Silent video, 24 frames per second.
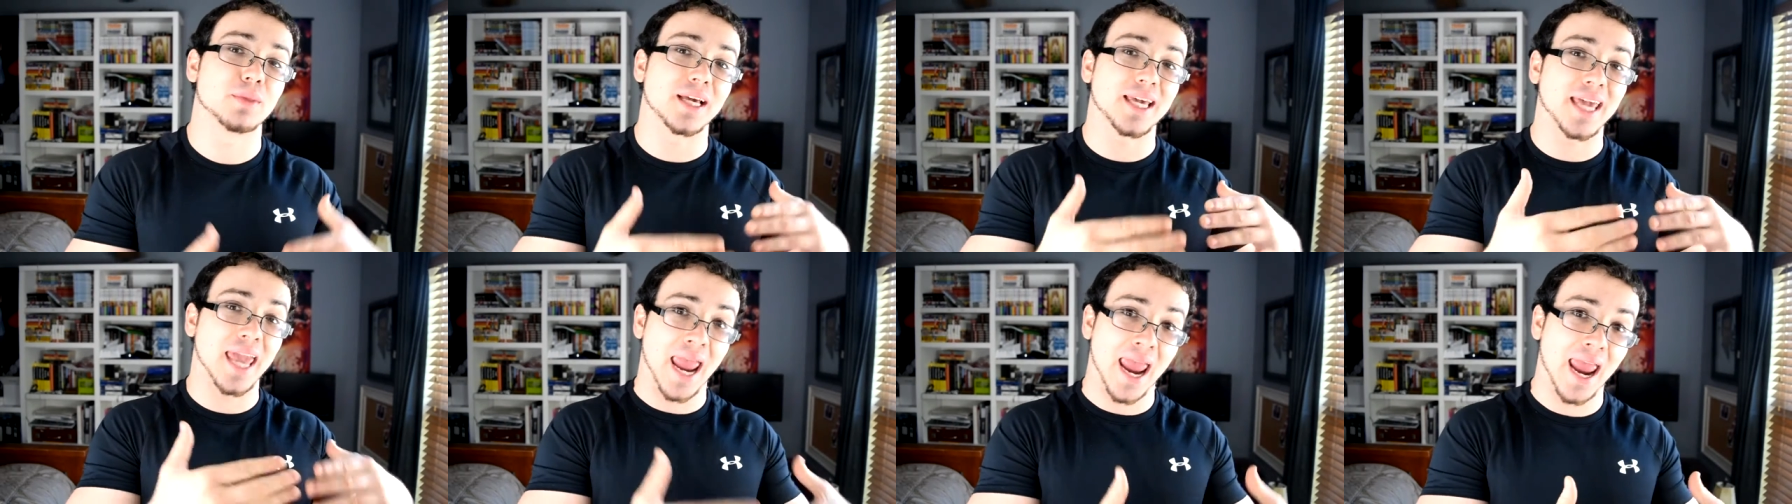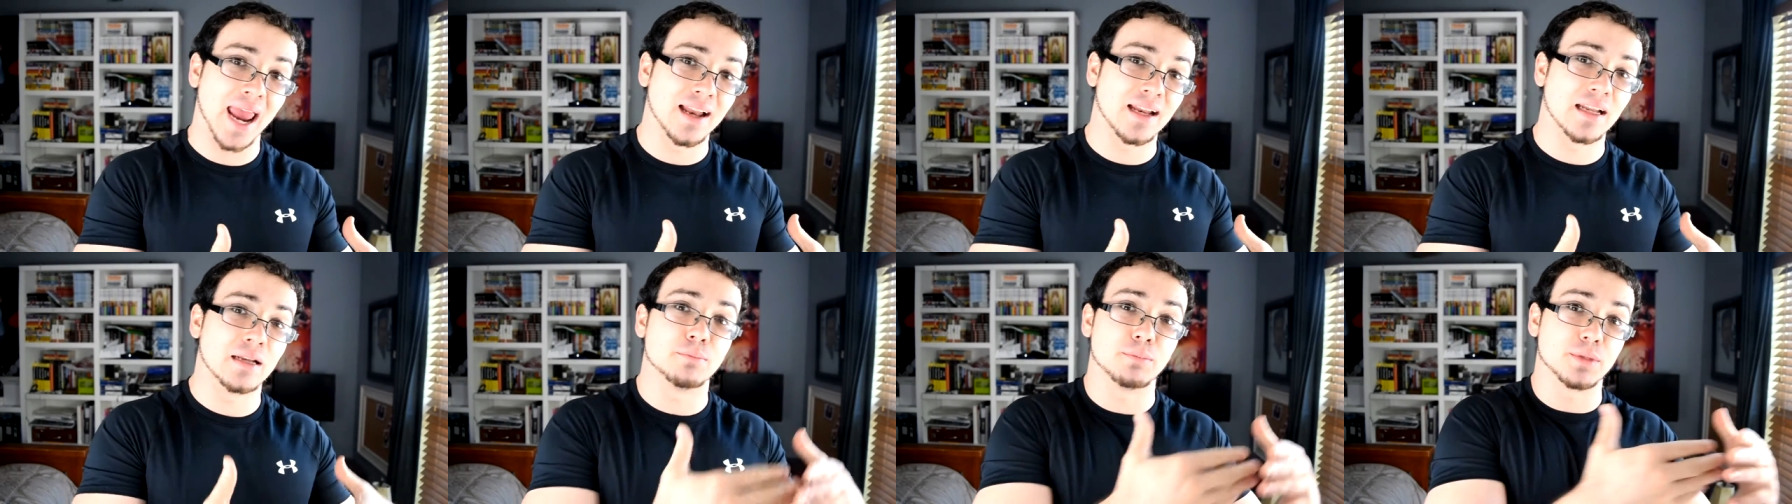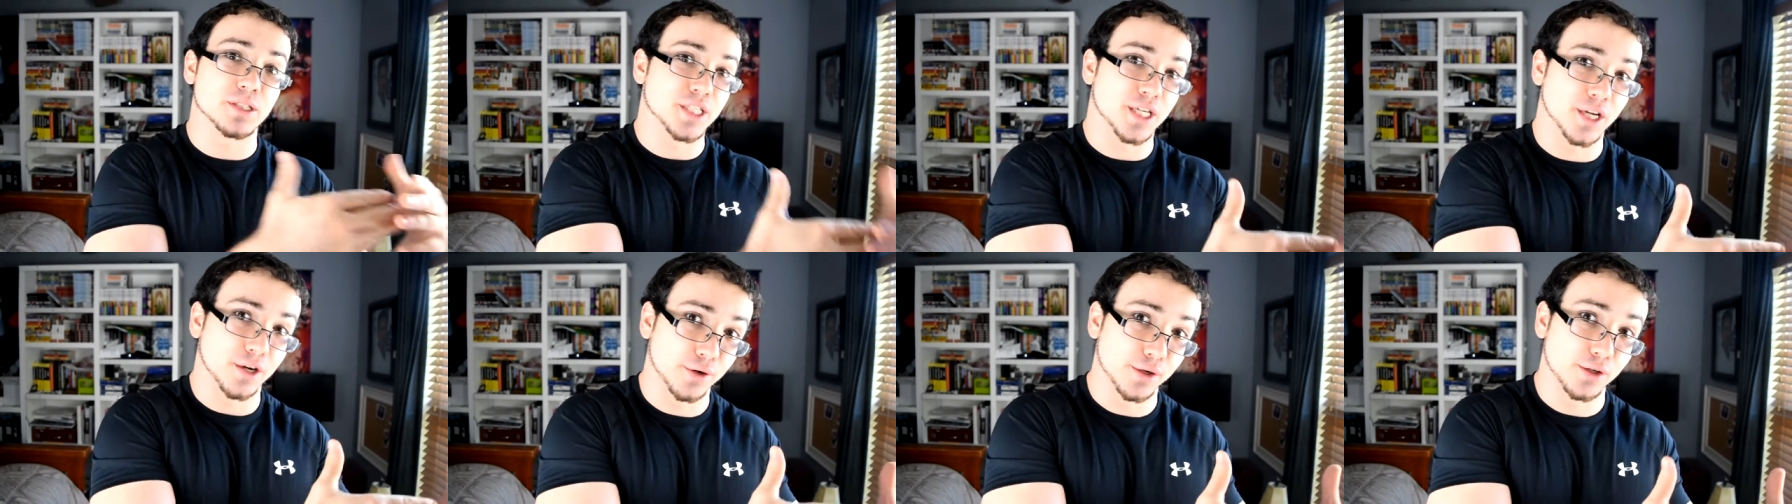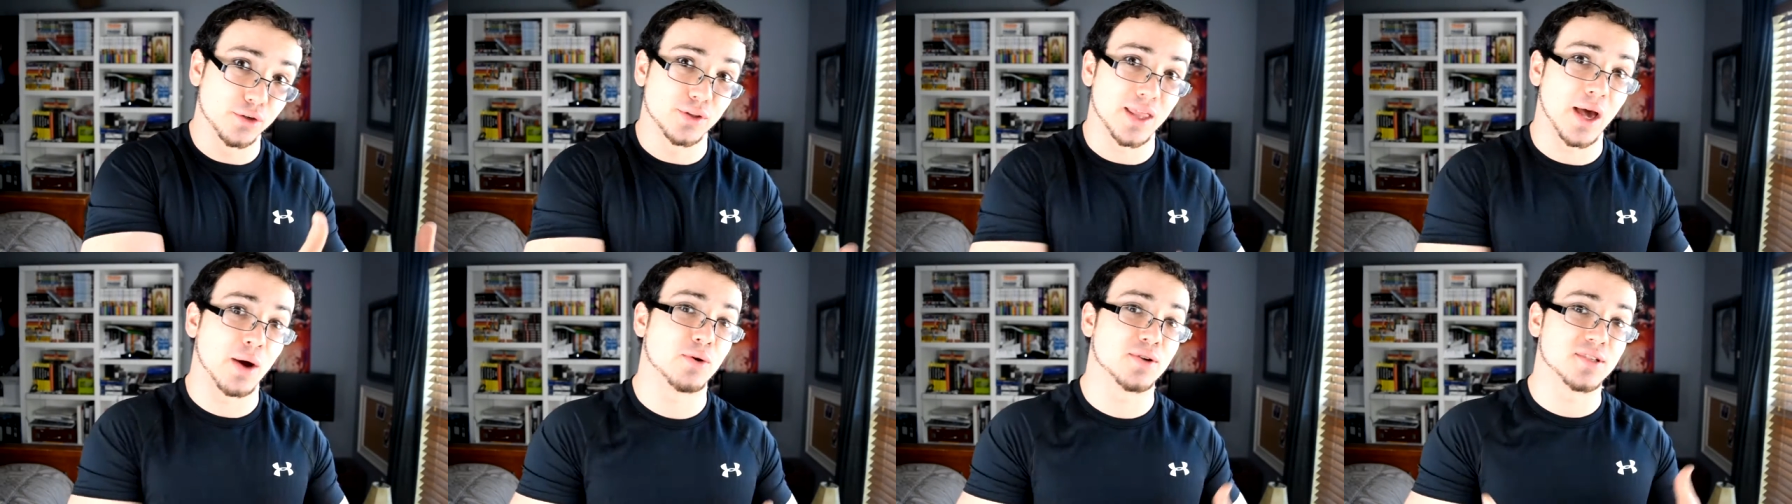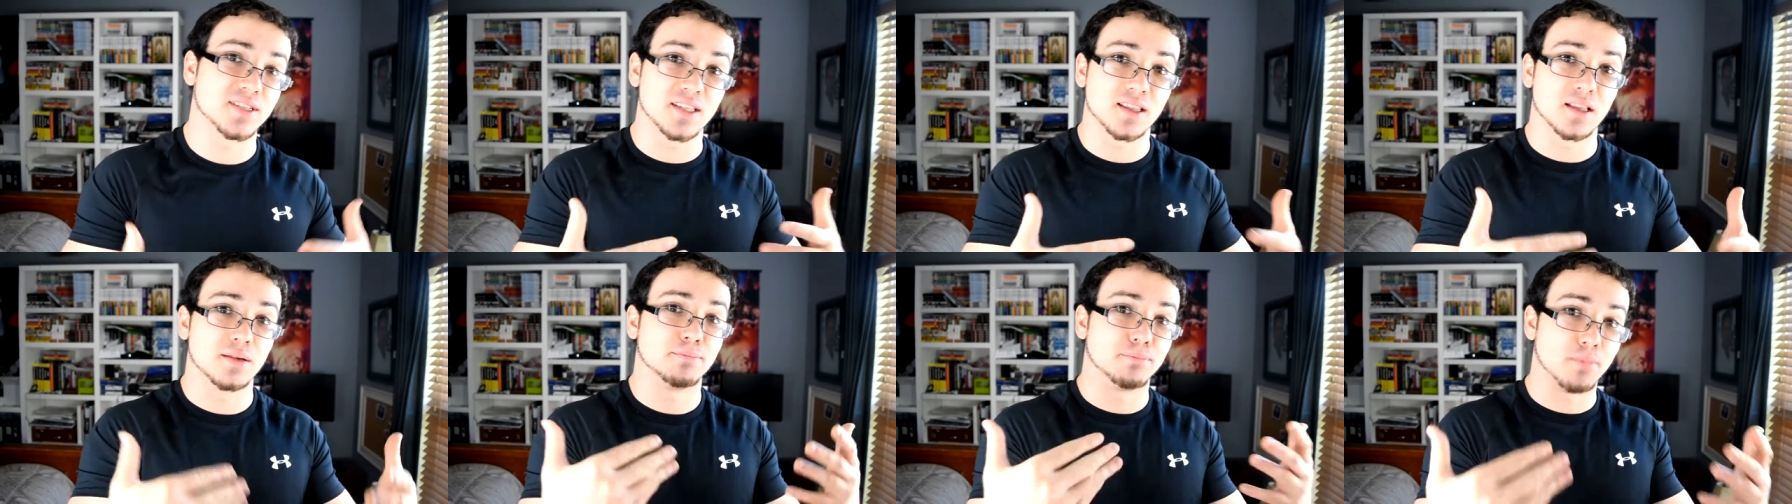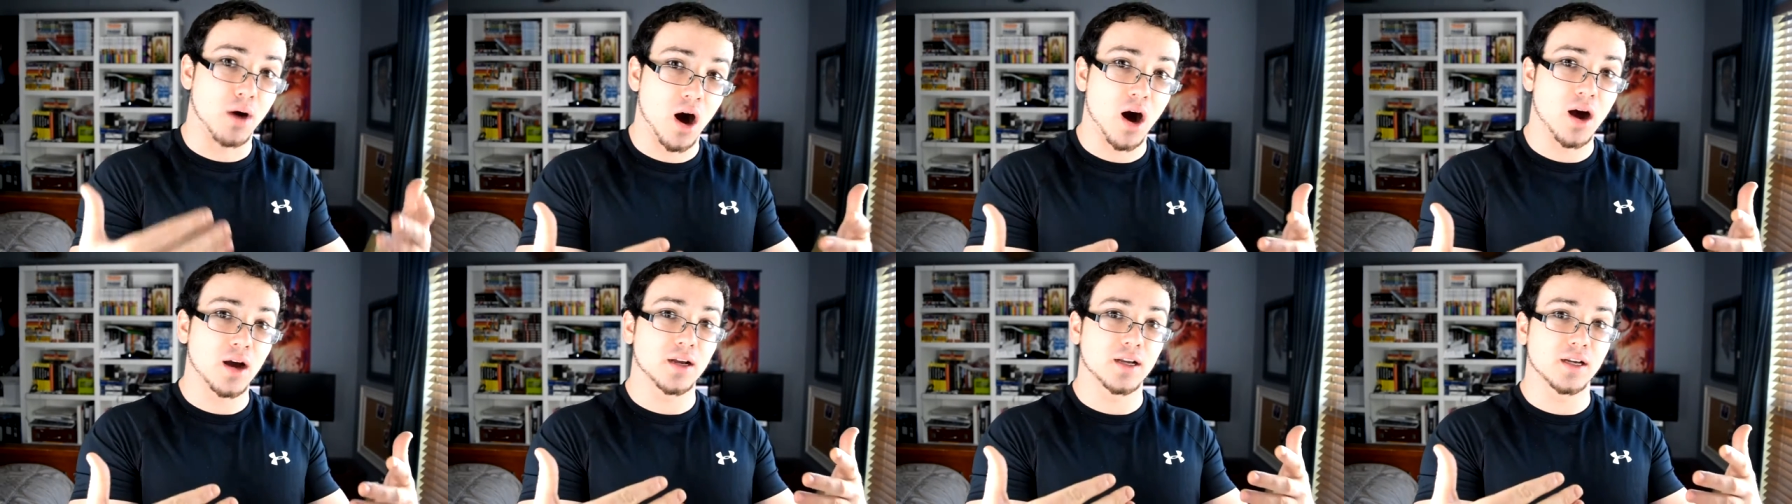canon material that was in the
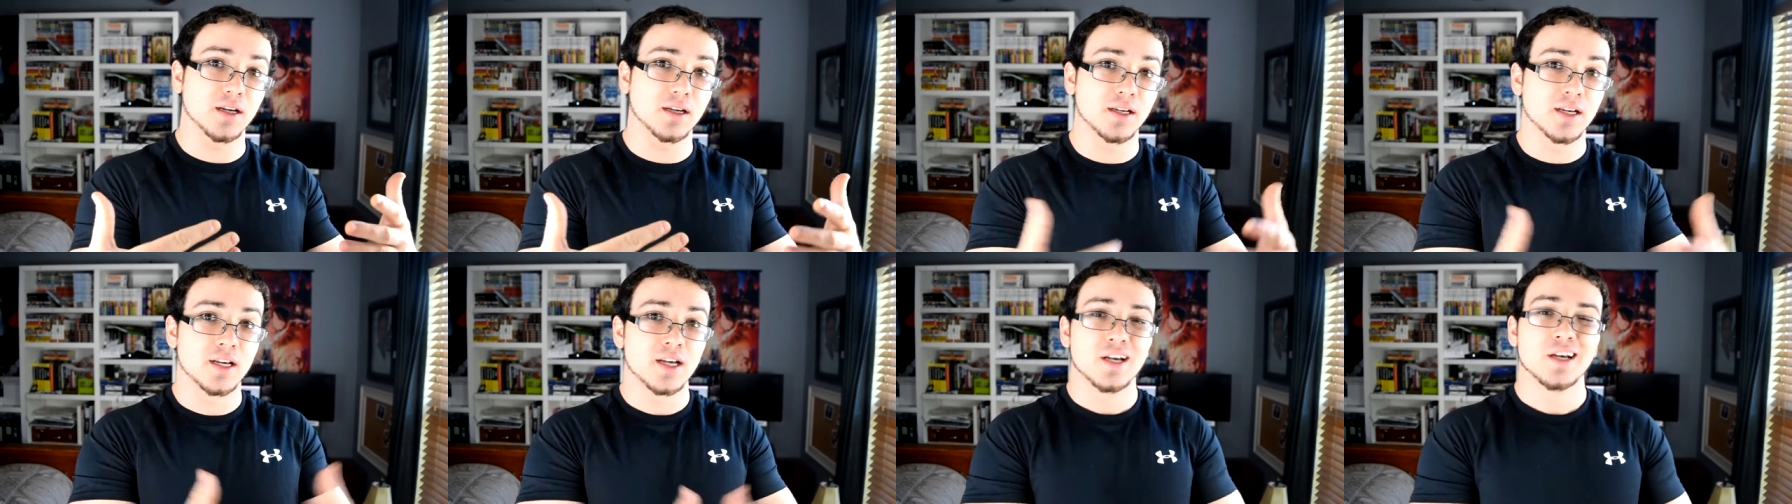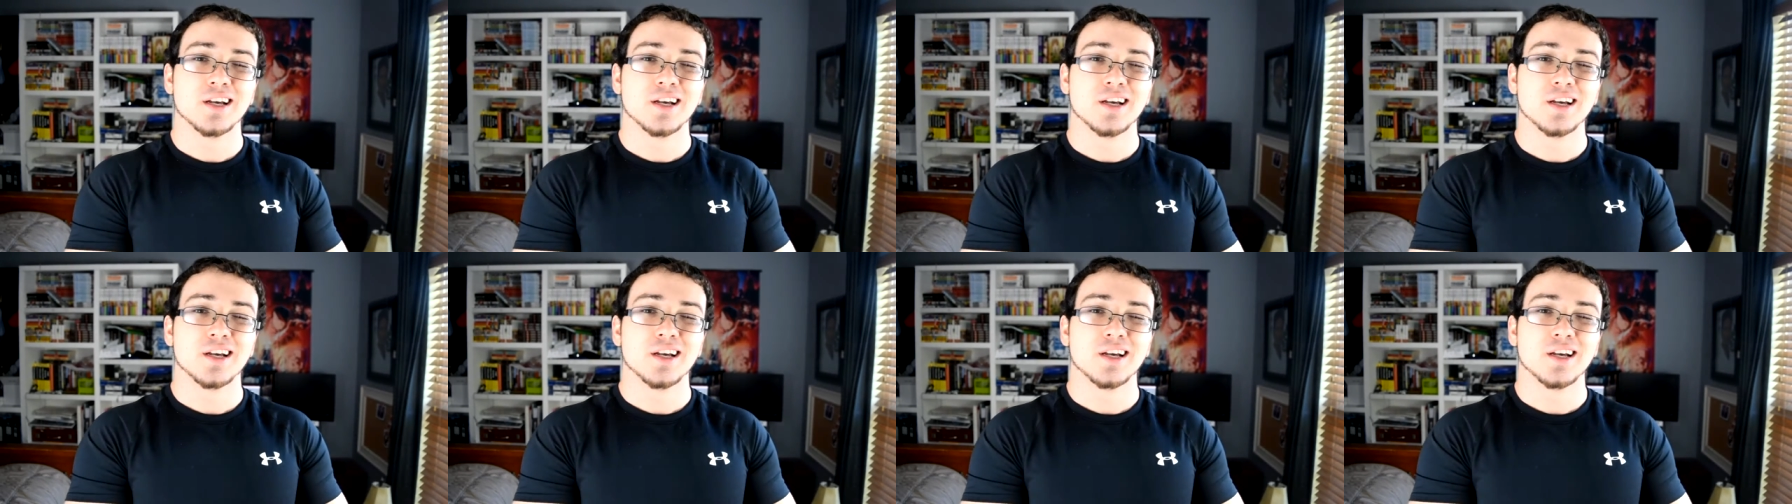manga,